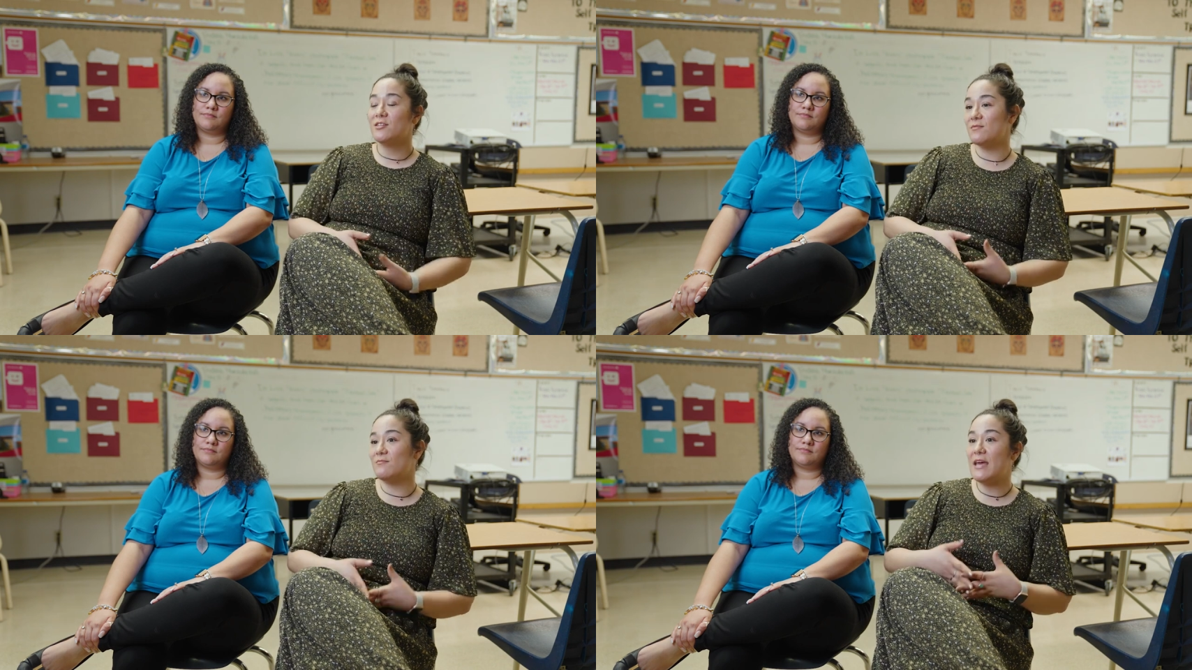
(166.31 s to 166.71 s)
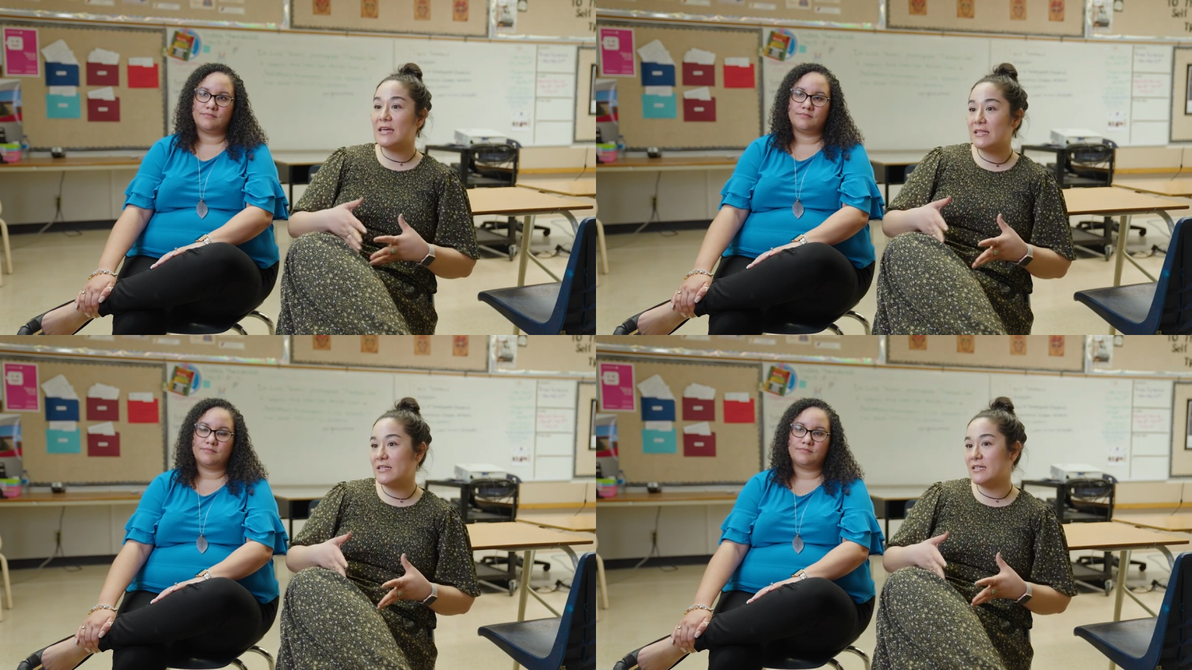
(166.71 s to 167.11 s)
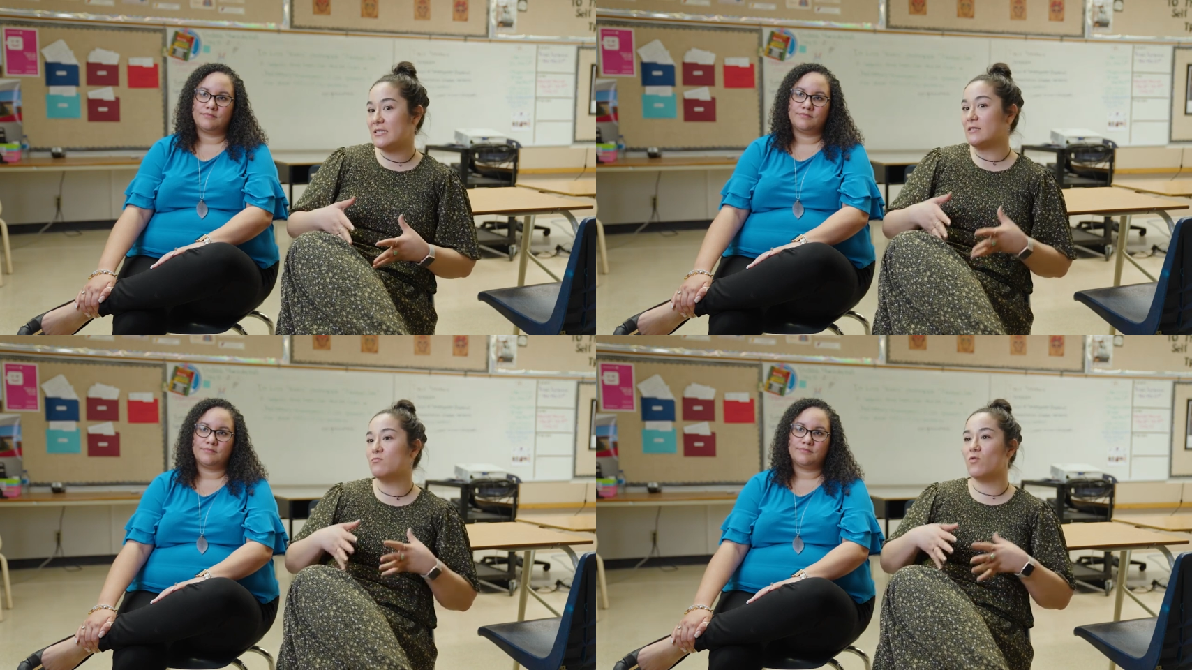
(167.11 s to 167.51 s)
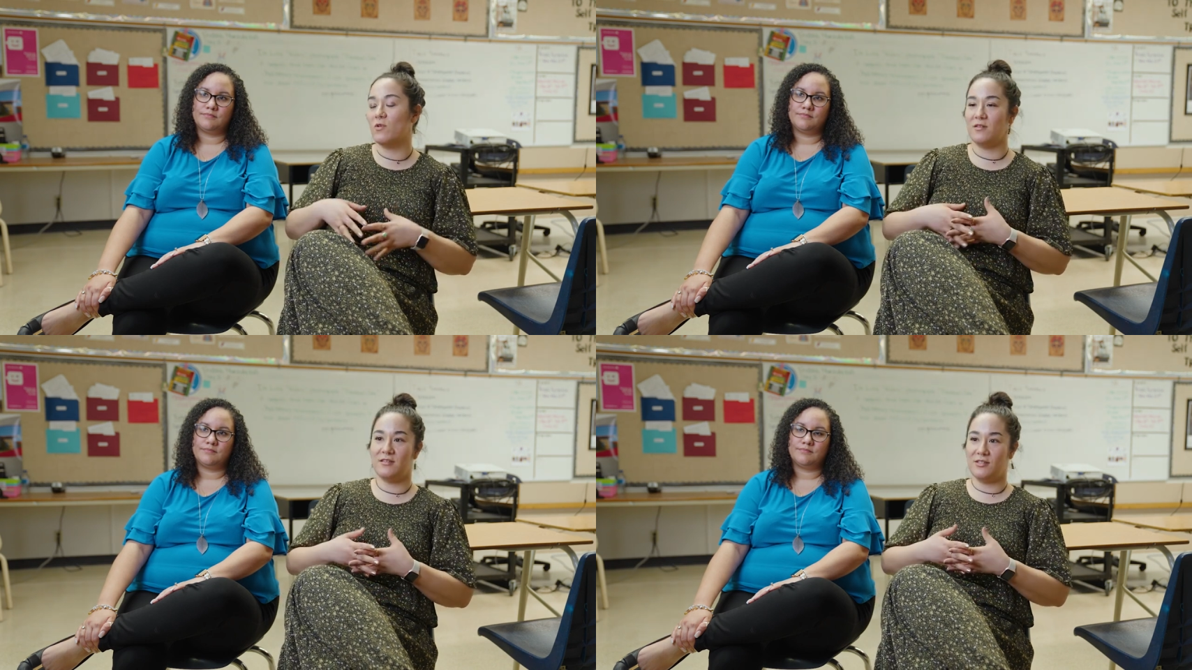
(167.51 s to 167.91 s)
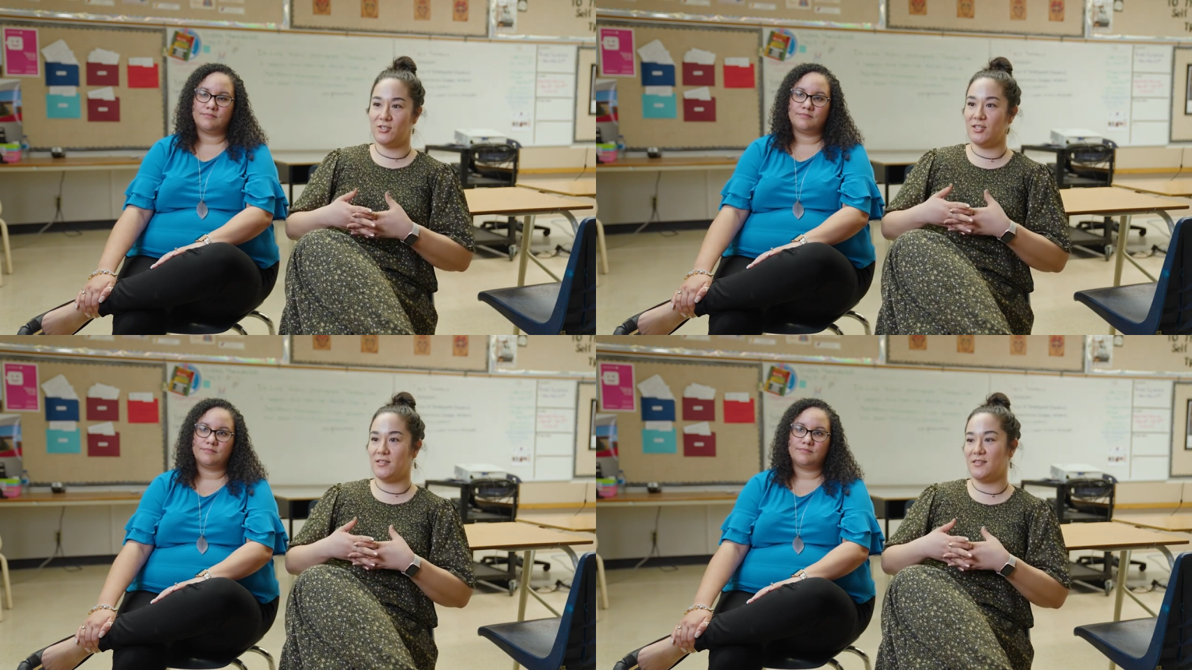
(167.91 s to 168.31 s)
Speaker 1: to make this more
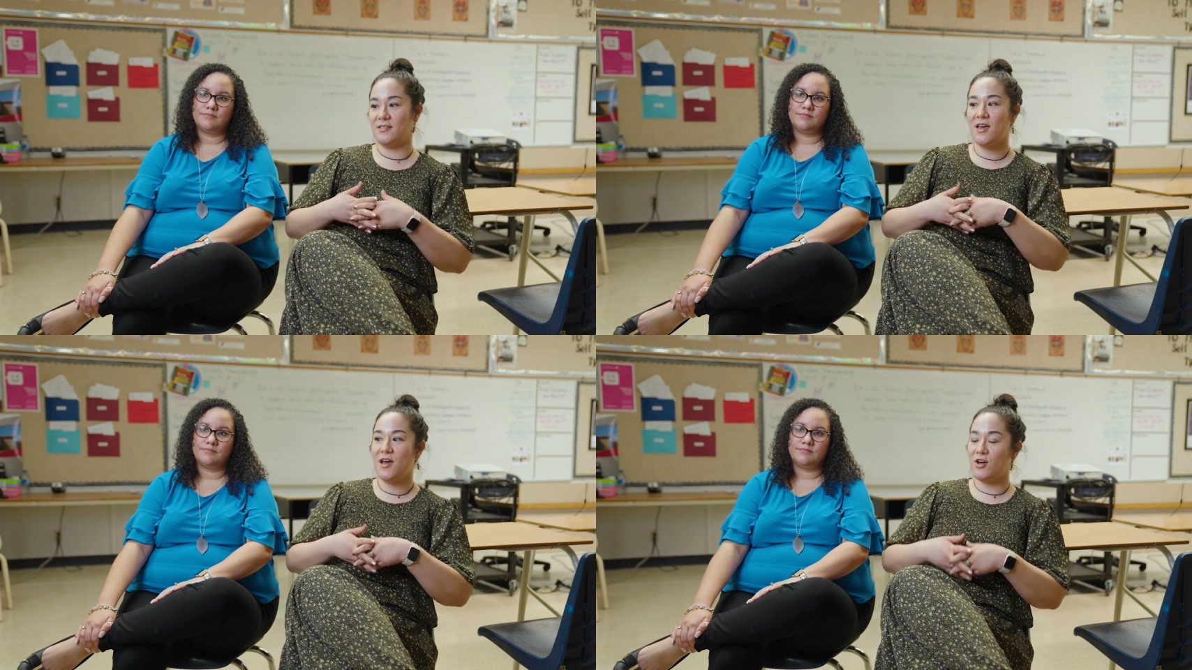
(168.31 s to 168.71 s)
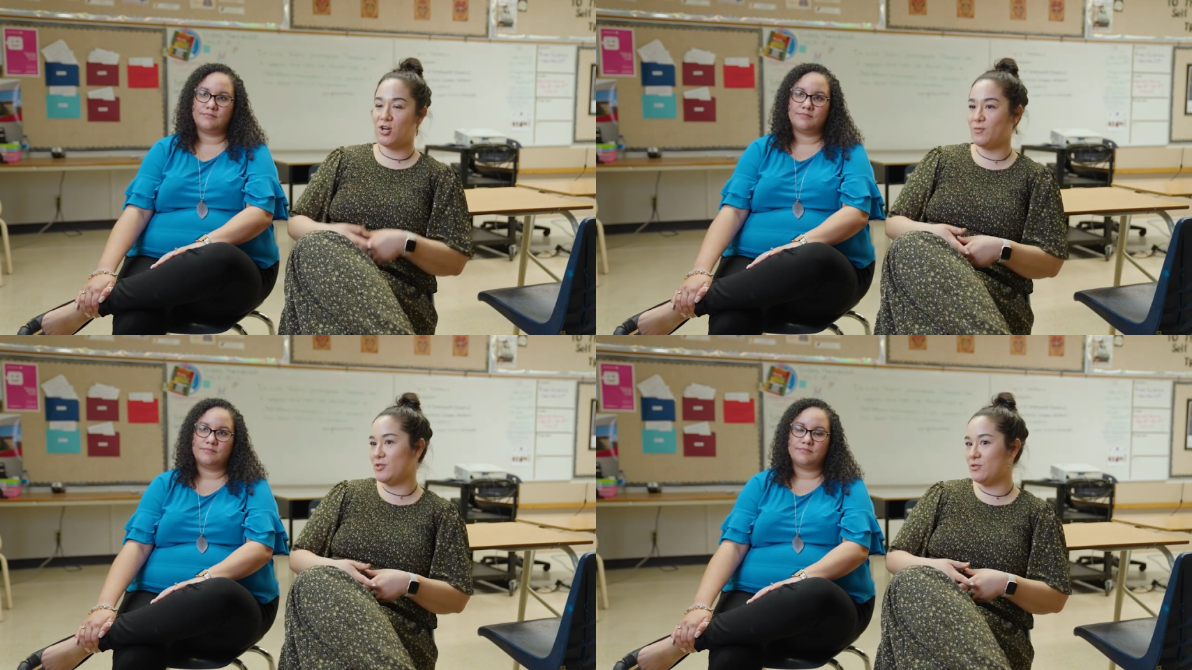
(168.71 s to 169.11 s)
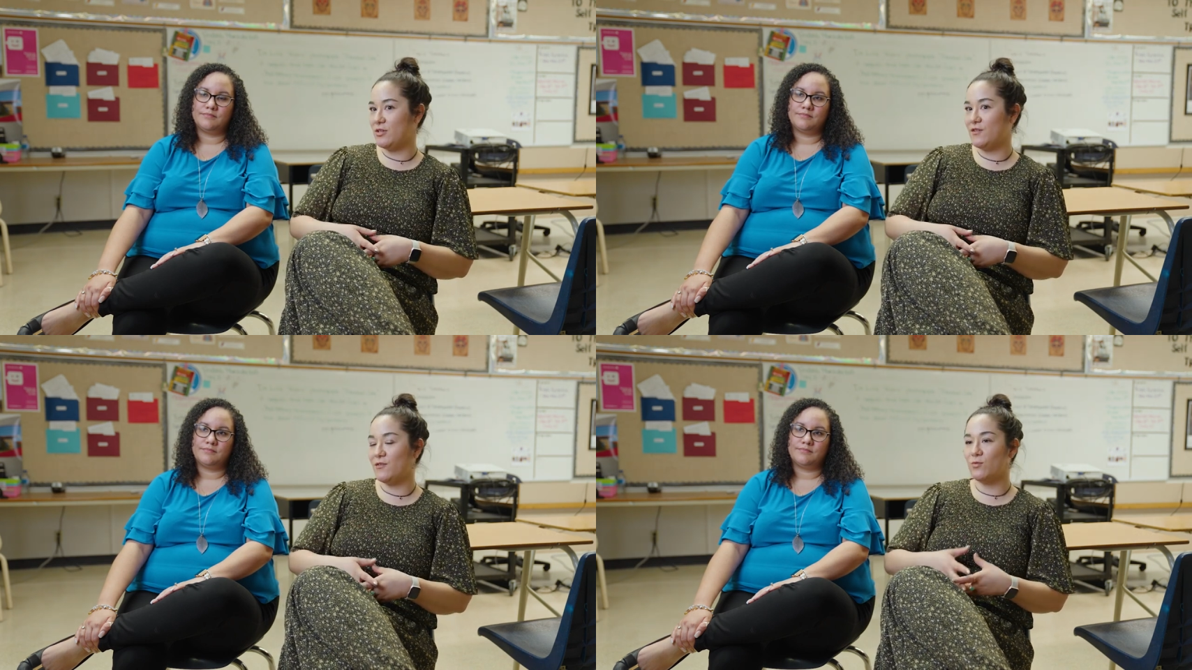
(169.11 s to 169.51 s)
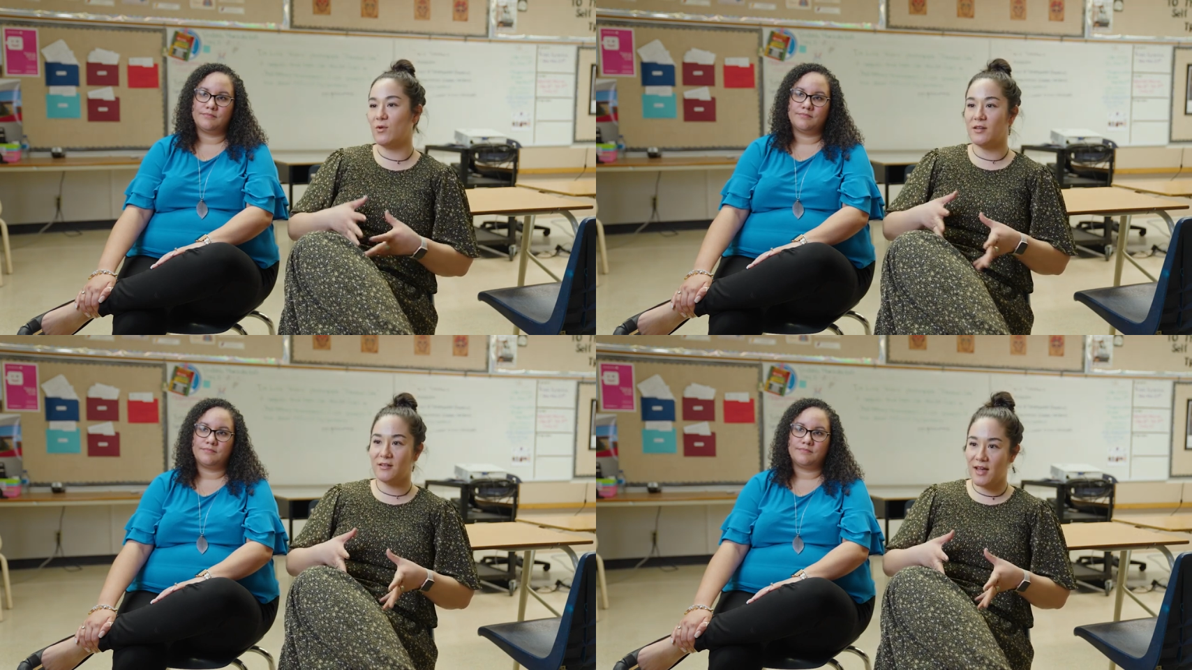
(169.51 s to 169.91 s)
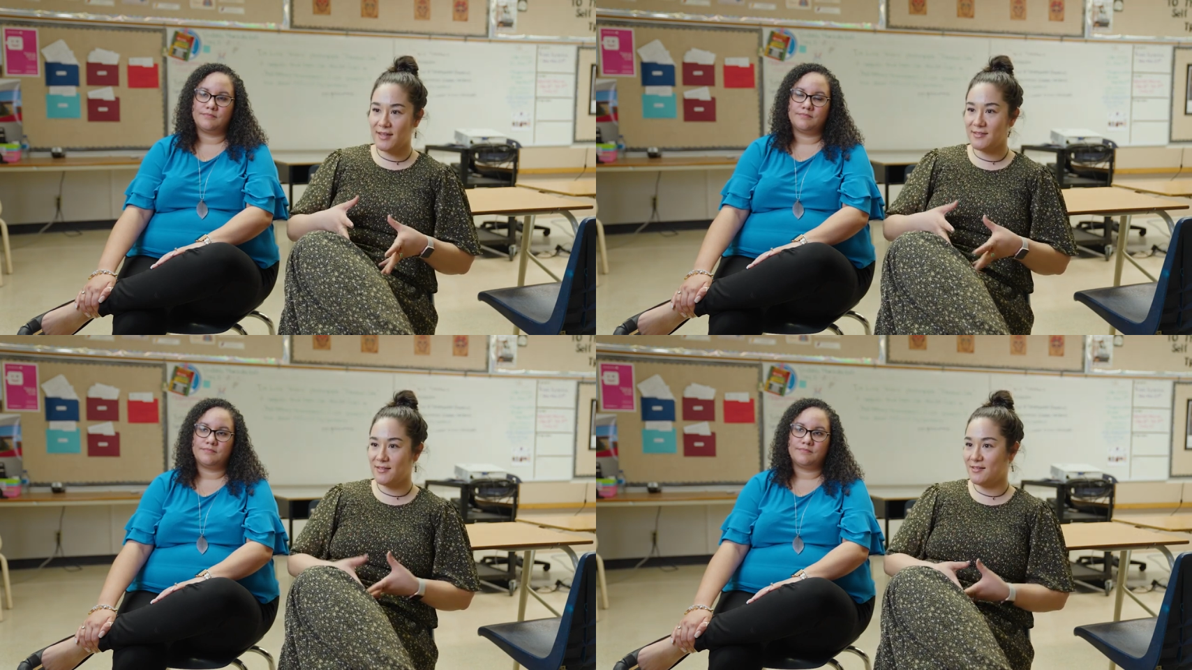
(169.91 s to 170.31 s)
than just an opportunity for one
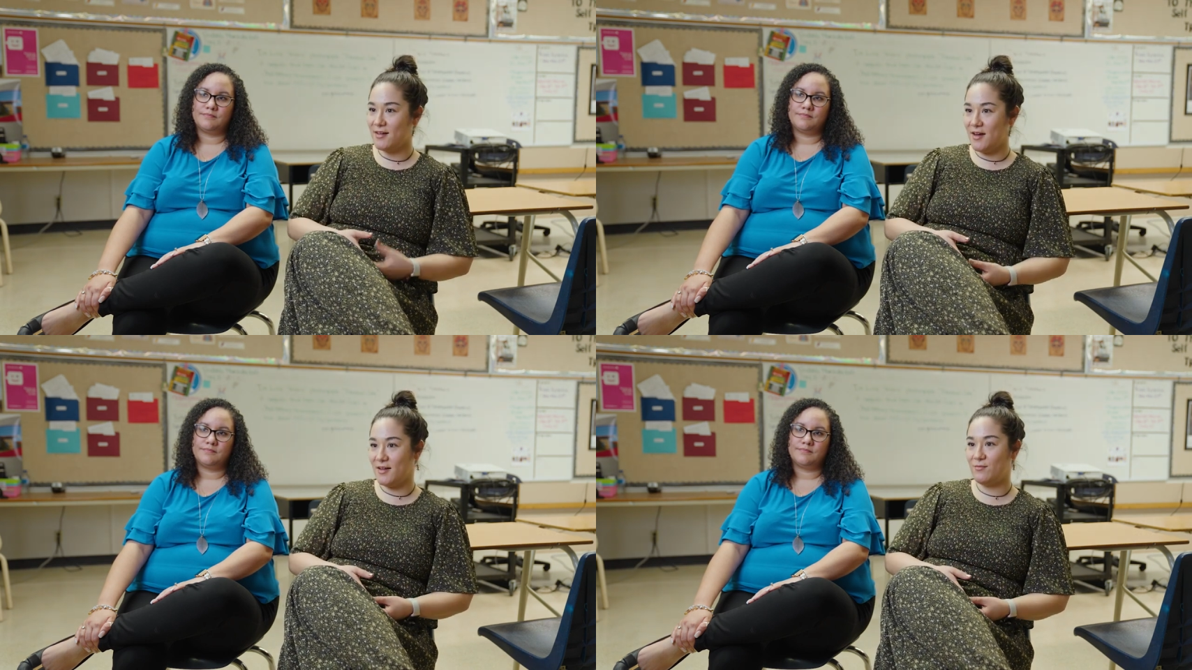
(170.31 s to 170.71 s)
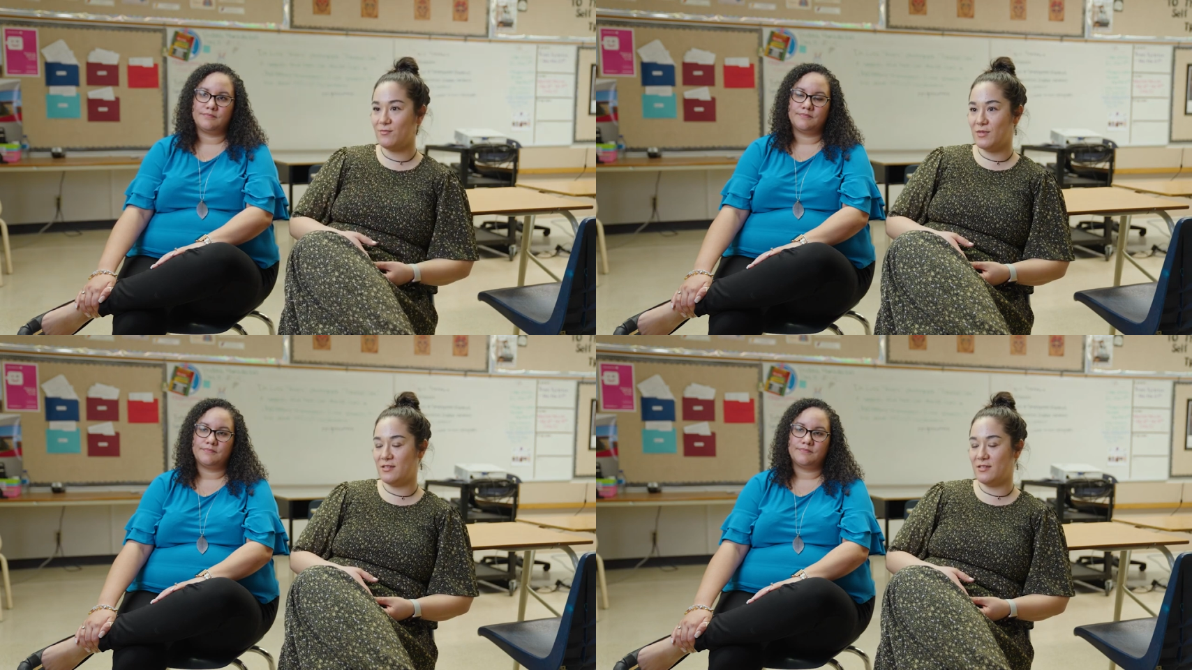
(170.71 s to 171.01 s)
class at a time,